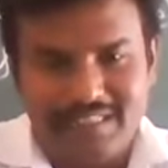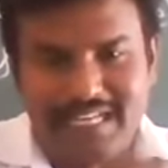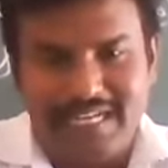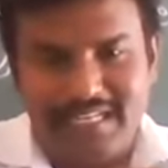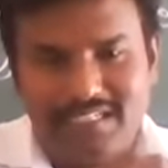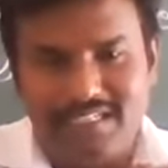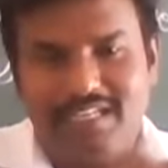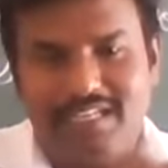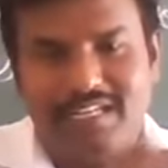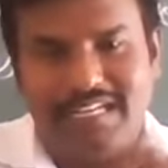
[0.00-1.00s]
that
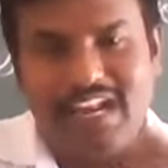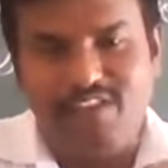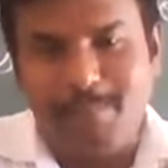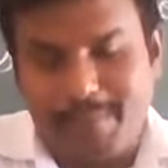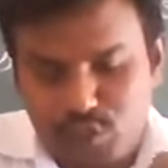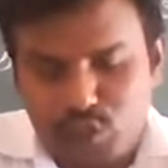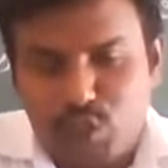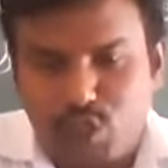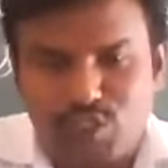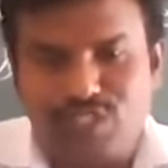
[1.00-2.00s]
nerve impulse
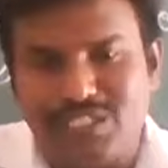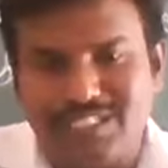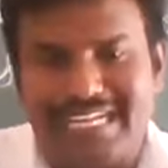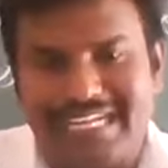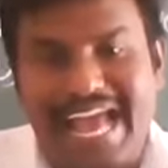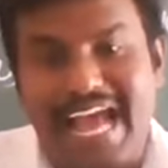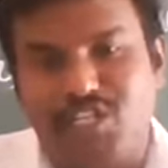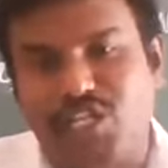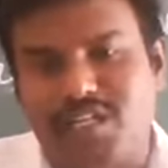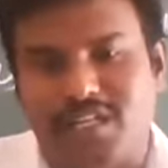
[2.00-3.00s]
shows that
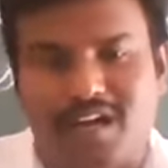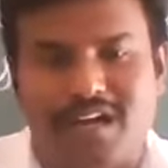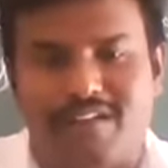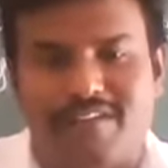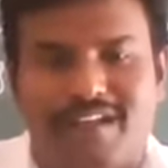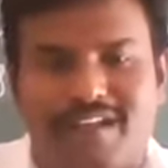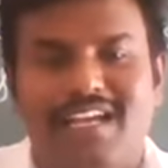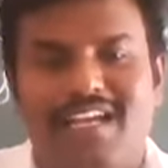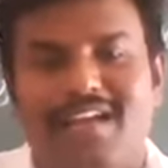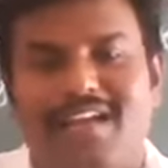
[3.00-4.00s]
action on our
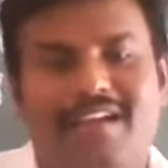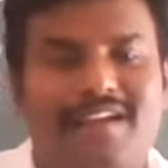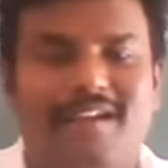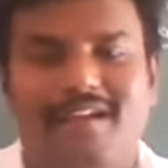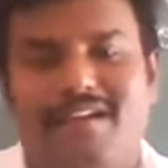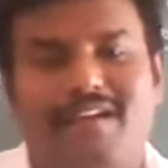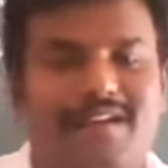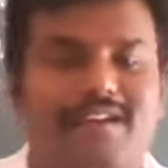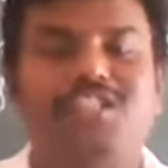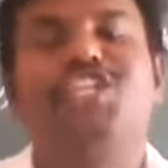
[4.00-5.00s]

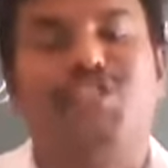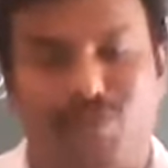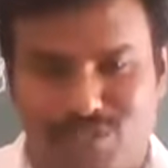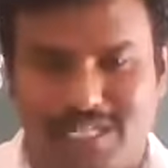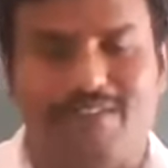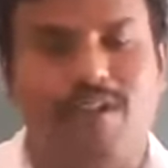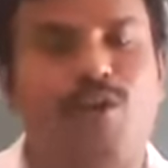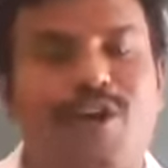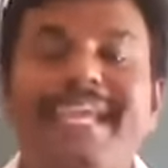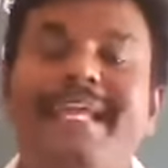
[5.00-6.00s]
tissues, our
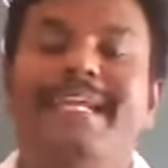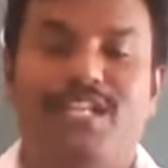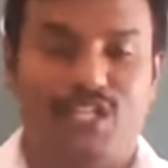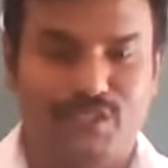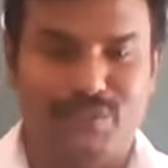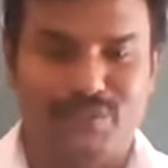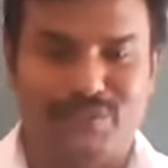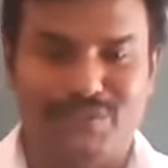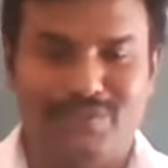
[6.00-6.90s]
body tissues.